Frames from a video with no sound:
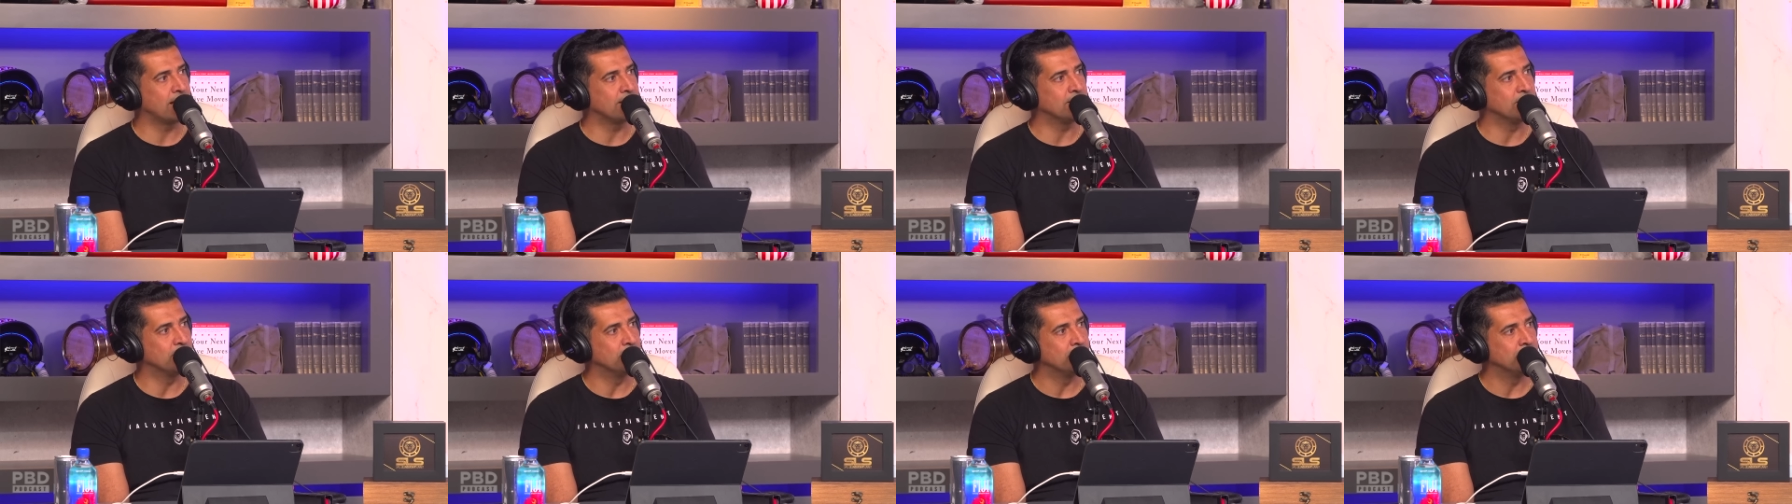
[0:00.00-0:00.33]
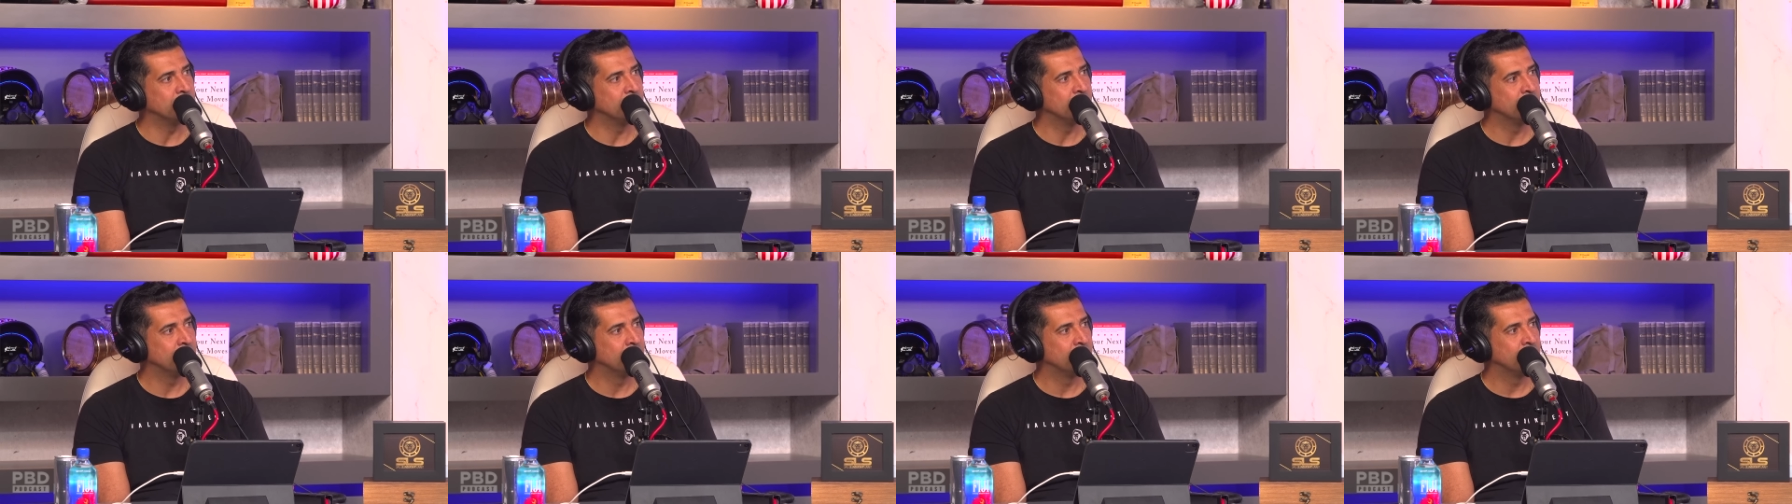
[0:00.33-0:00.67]
Same
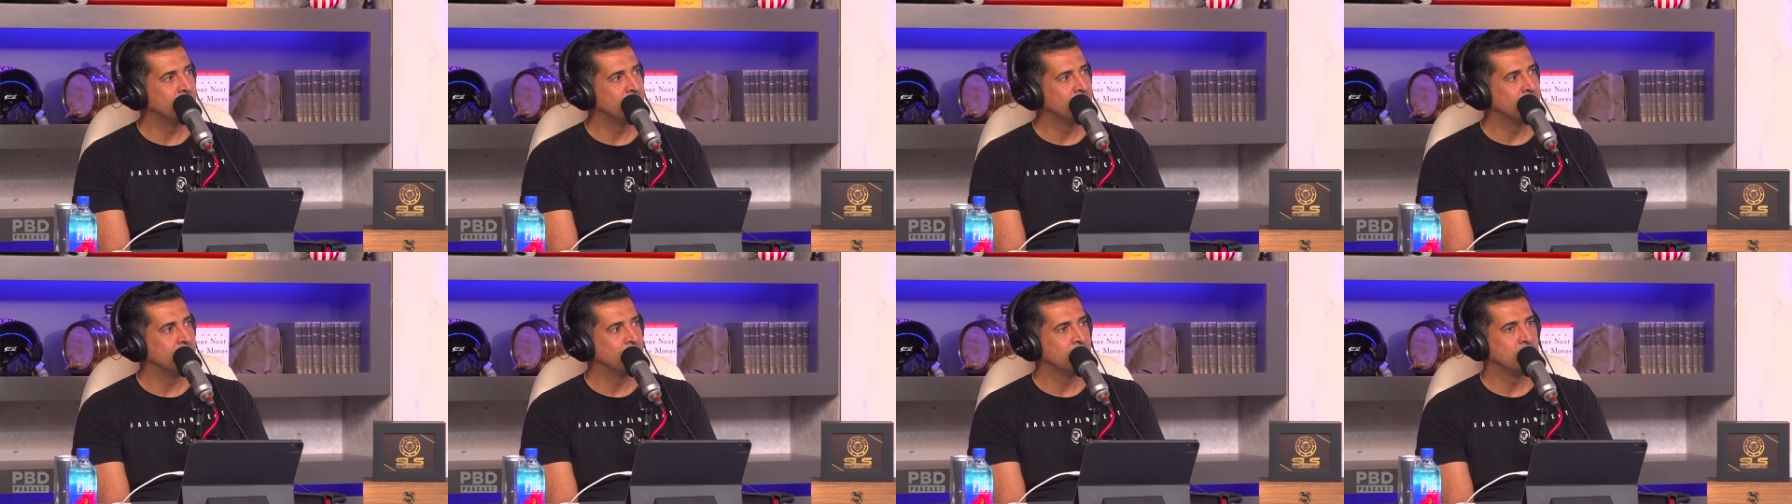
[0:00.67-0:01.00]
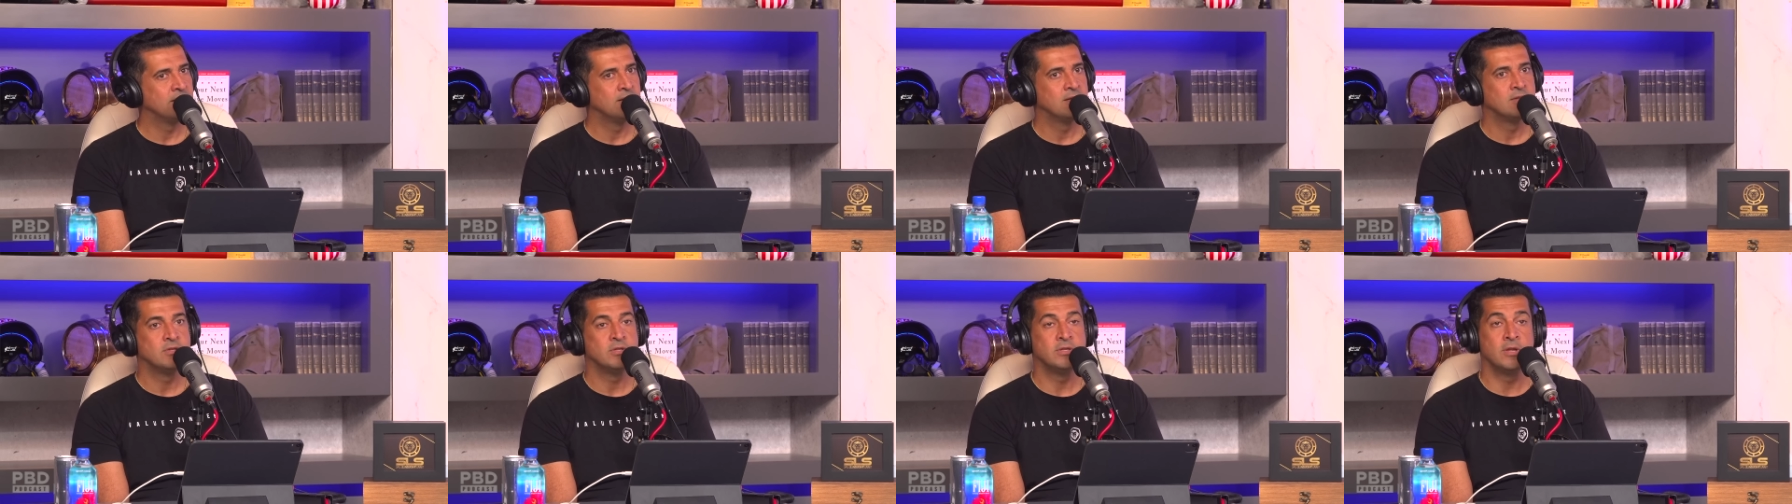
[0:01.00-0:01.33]
type of people.
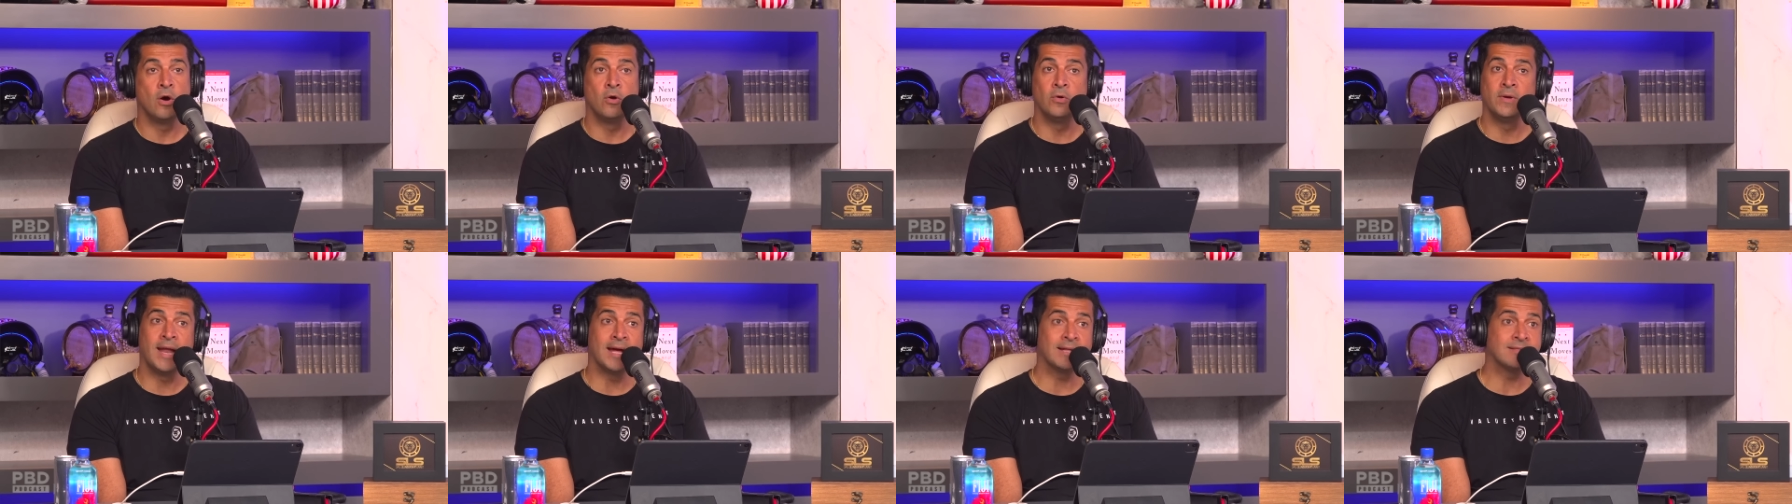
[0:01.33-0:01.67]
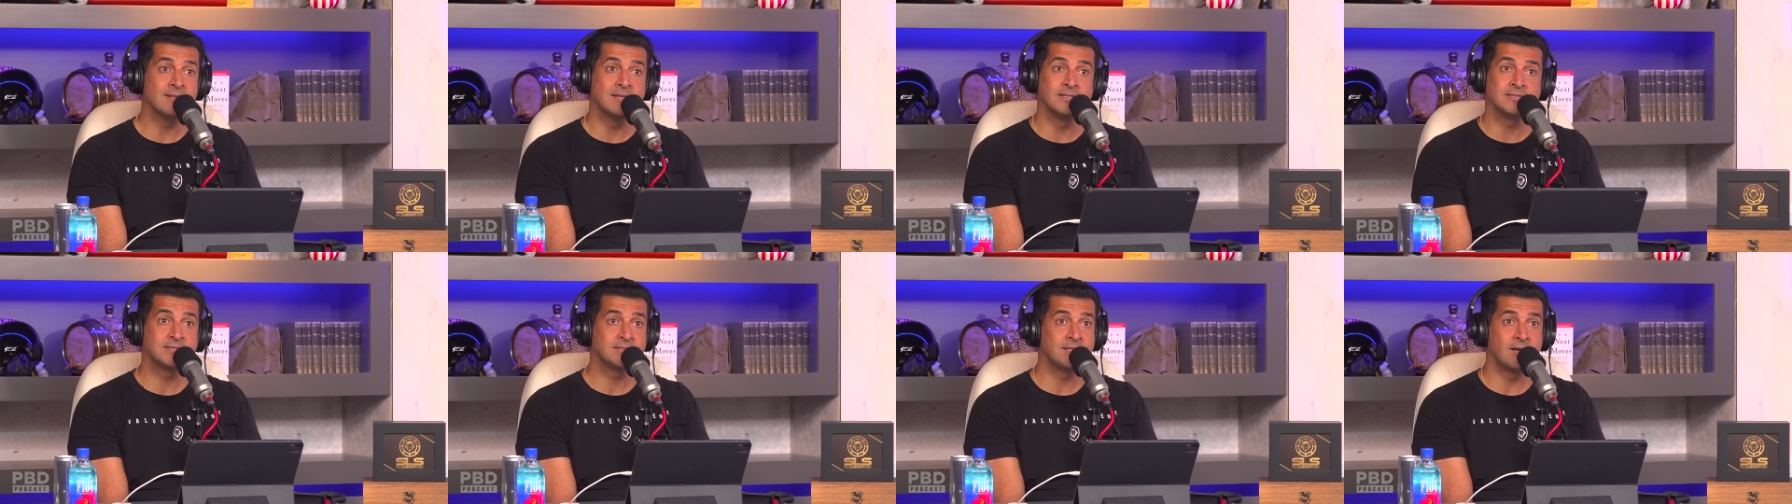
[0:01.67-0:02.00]
No, right? Not
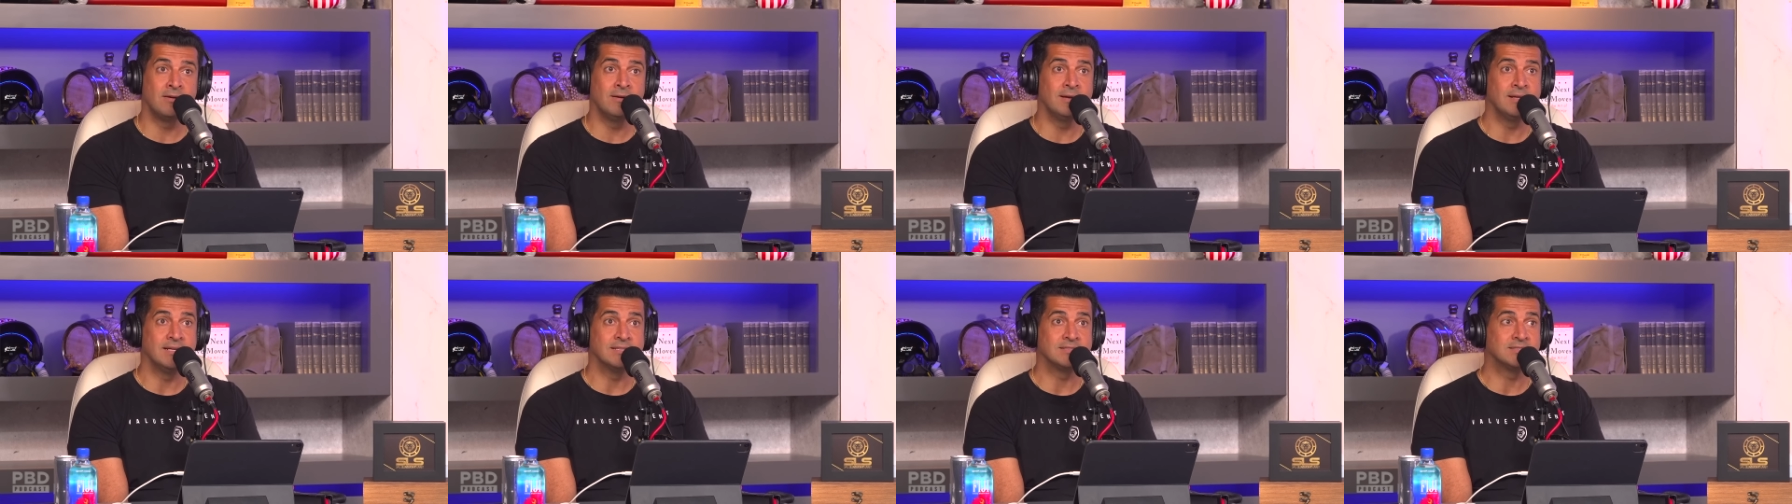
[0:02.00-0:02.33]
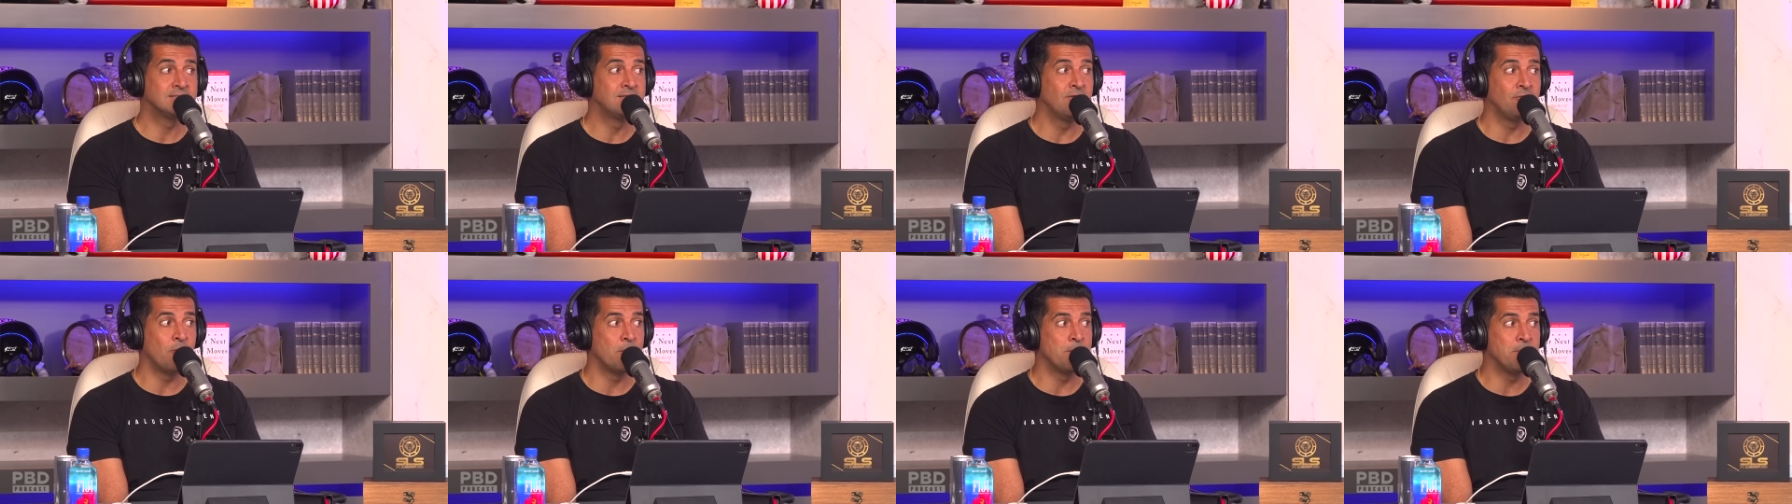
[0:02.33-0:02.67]
necessarily. It's
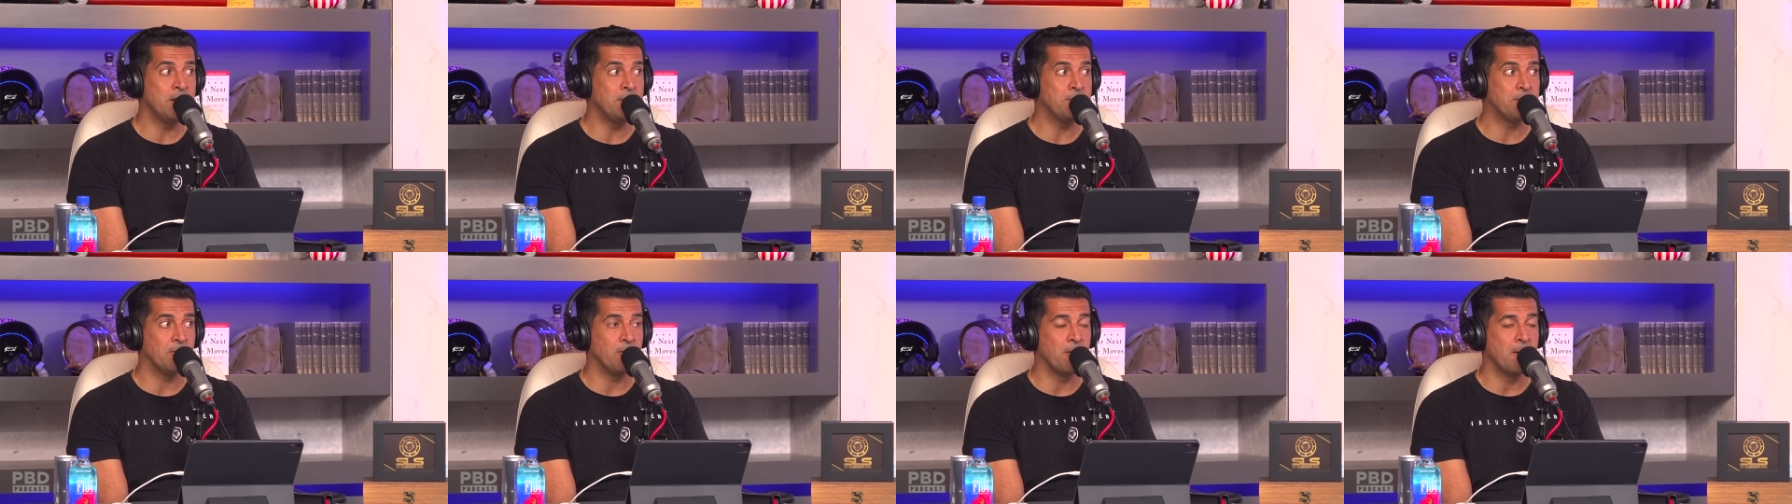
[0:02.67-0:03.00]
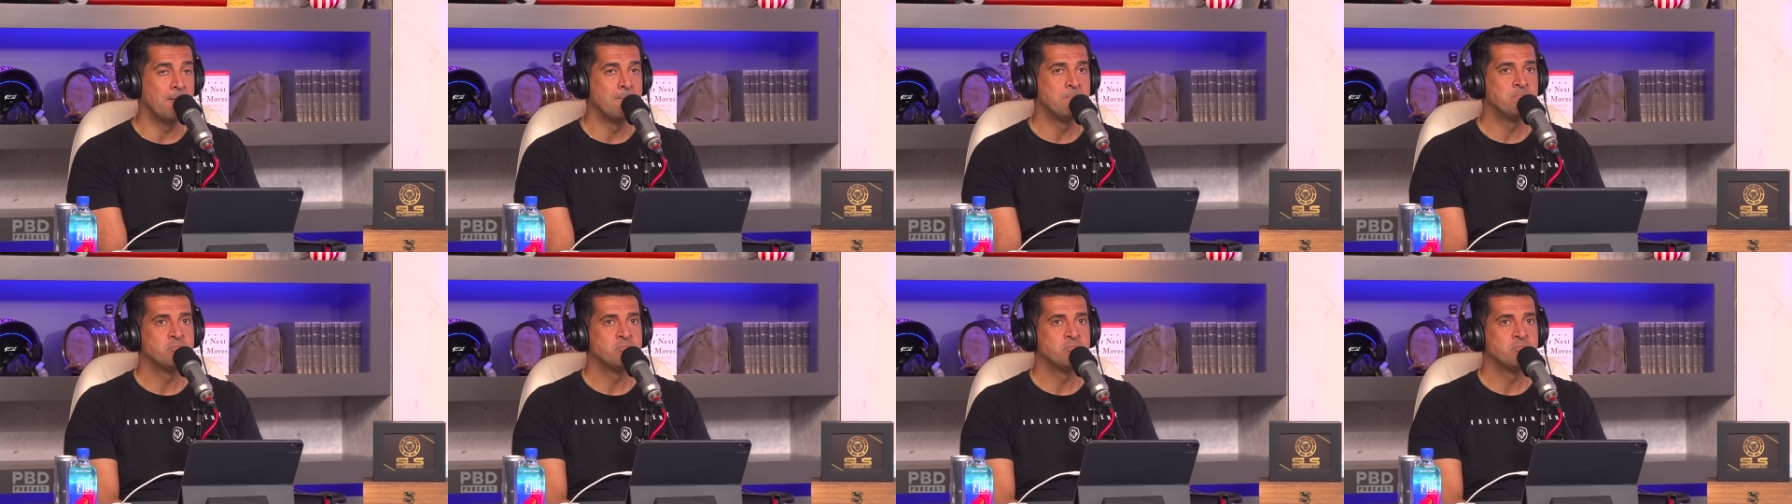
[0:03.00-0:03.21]
different people.